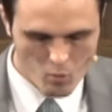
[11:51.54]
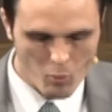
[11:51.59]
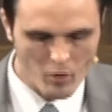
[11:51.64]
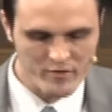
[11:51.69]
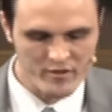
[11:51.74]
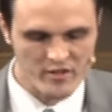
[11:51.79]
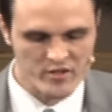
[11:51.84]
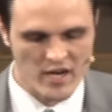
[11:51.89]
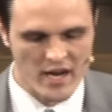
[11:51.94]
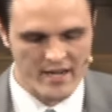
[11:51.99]

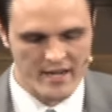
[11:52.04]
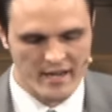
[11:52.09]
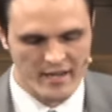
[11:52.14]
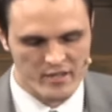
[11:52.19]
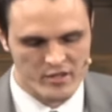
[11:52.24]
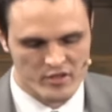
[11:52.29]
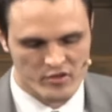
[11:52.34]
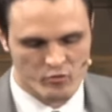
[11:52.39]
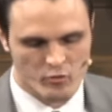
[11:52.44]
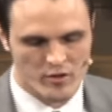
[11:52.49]
One such idea
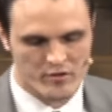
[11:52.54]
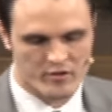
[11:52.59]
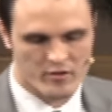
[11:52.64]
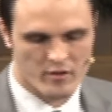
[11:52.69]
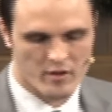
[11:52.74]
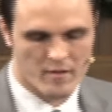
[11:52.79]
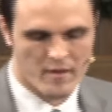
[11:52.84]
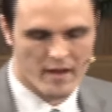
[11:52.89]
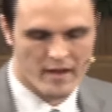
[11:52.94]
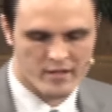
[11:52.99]
just
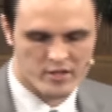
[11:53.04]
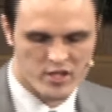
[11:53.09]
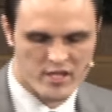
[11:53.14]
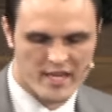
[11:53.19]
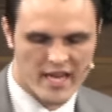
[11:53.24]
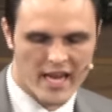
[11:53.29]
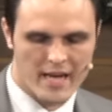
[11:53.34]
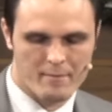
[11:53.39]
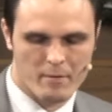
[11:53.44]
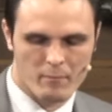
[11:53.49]
recently that she
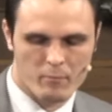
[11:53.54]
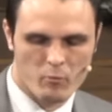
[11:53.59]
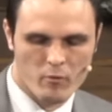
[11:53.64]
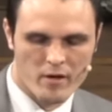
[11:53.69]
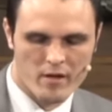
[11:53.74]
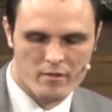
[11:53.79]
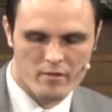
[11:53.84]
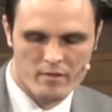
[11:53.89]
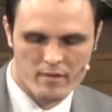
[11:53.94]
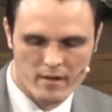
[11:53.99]
came up
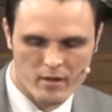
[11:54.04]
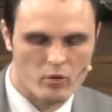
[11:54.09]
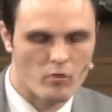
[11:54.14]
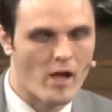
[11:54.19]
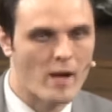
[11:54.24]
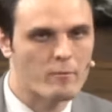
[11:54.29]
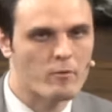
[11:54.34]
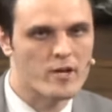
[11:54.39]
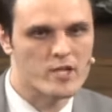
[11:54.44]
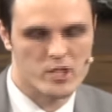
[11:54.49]
with in
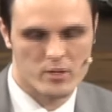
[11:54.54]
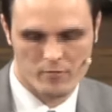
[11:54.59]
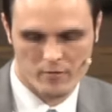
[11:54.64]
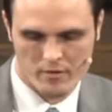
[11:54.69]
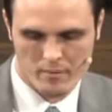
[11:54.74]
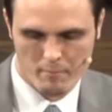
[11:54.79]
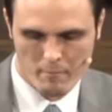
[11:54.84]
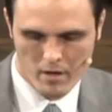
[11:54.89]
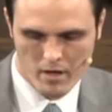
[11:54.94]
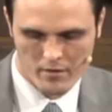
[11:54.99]
collaboration with
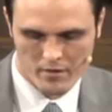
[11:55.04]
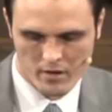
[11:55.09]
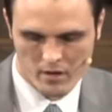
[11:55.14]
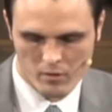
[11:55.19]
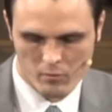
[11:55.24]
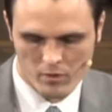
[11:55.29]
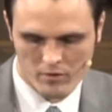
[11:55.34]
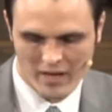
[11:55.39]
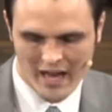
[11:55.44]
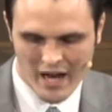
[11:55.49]
her
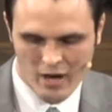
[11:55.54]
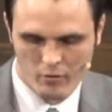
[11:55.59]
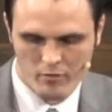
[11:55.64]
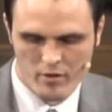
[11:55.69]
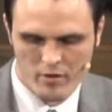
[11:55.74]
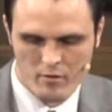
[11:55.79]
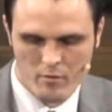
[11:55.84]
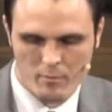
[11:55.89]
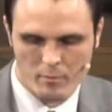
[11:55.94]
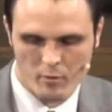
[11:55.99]
mother was how
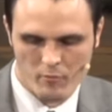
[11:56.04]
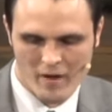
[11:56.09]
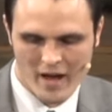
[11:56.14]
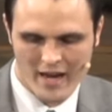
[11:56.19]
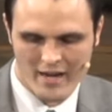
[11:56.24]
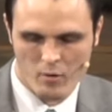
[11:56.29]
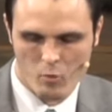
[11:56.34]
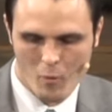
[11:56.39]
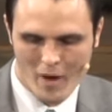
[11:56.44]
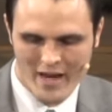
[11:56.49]
do you
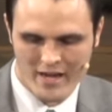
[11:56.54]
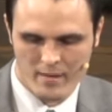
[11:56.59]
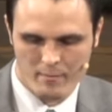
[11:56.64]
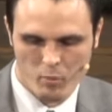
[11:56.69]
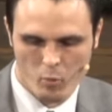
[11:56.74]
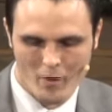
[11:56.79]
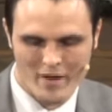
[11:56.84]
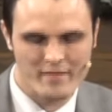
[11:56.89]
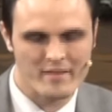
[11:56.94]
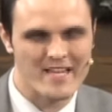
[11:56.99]
provide a way to
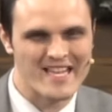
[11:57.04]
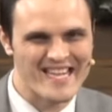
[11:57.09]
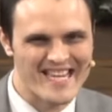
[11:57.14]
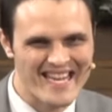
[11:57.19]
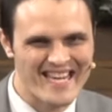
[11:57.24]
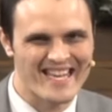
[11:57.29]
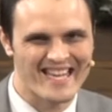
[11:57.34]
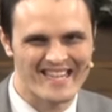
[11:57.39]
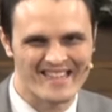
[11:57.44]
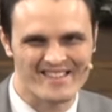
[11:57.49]
point the
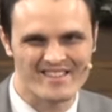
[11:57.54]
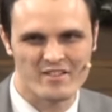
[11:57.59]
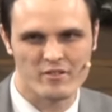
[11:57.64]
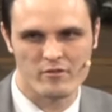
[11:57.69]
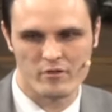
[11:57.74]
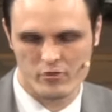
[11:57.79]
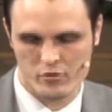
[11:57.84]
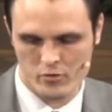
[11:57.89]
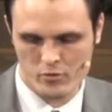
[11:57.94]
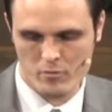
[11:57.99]
kids to
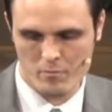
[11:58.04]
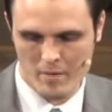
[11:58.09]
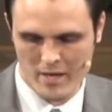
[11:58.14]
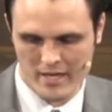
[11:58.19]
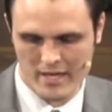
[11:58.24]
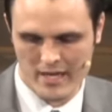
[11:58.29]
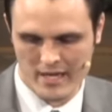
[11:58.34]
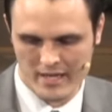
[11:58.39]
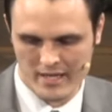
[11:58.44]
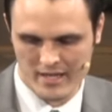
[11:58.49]
the true
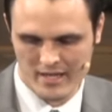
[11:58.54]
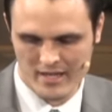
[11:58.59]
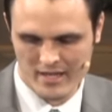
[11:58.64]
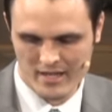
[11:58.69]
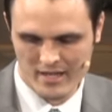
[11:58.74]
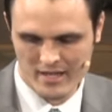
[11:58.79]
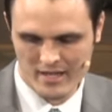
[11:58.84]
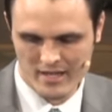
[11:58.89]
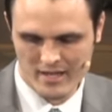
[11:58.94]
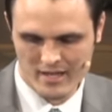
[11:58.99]
meaning
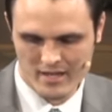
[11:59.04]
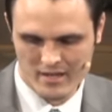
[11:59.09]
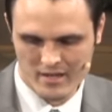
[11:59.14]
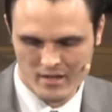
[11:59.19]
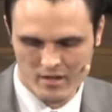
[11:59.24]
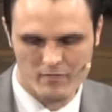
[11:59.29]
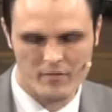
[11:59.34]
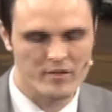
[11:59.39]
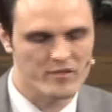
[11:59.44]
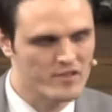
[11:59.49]

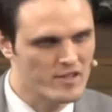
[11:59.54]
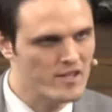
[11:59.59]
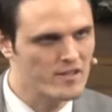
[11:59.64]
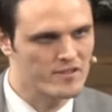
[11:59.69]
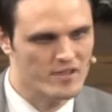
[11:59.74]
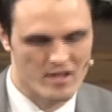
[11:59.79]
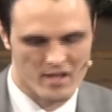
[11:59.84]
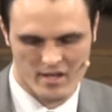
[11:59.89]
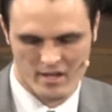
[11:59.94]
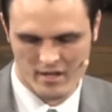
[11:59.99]
of the
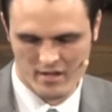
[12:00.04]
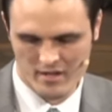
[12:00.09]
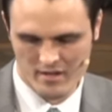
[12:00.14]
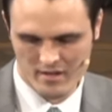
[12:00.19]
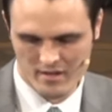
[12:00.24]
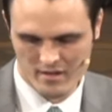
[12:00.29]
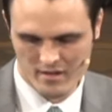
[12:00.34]
season